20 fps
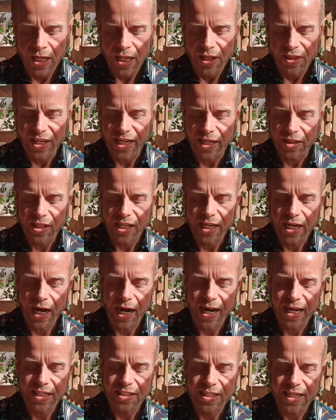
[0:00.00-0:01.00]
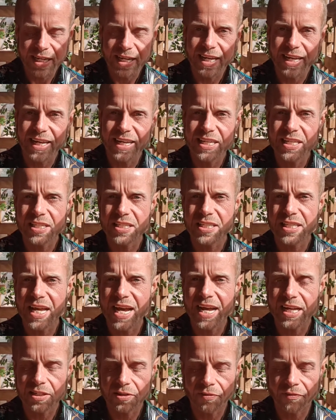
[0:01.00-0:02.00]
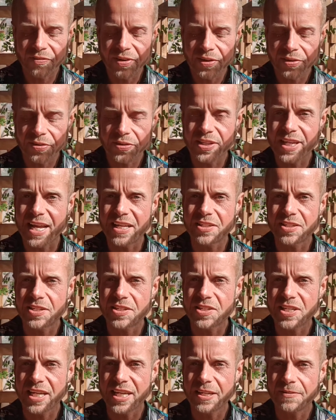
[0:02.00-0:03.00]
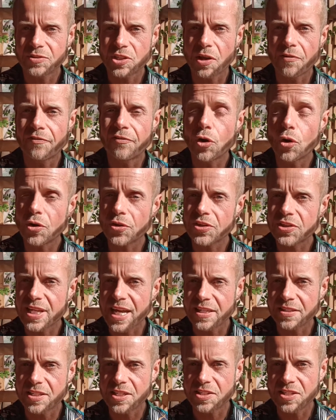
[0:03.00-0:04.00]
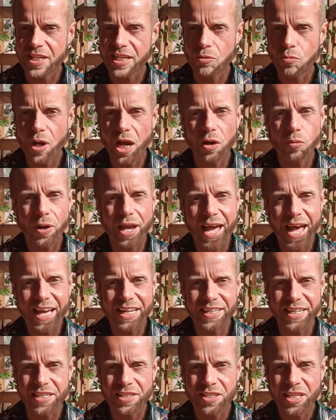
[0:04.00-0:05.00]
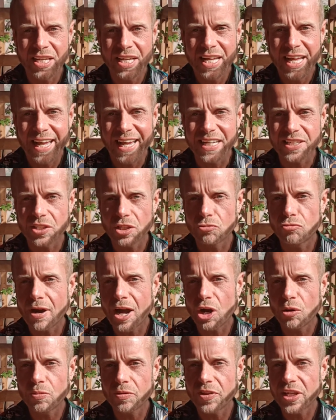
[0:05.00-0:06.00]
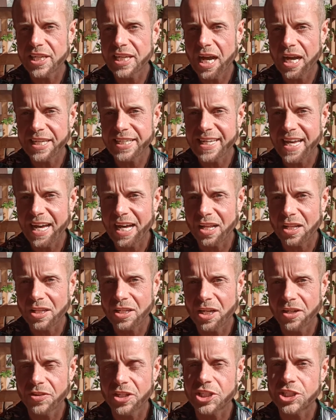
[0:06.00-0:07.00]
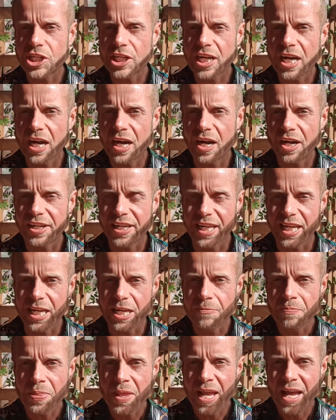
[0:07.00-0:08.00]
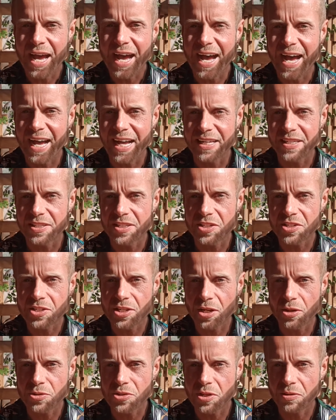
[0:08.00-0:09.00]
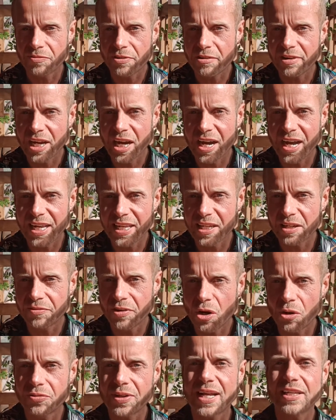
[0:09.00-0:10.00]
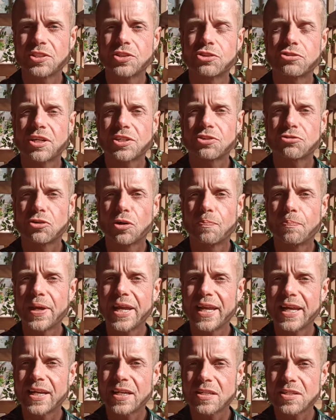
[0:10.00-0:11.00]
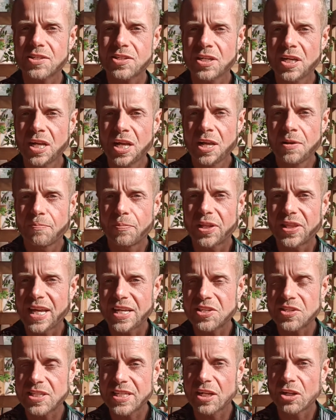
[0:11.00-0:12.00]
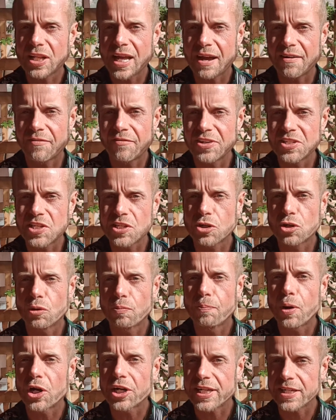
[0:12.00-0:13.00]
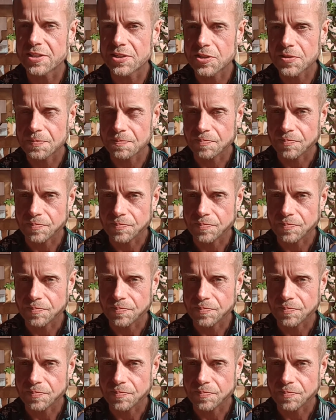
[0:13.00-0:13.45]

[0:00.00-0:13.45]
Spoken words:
the idea is that fifth density, so fourth density, where we're headed, is the realm of the Yael and the Shikani. And so some very highly evolved extraterrestrial beings, but they still have physical bodies.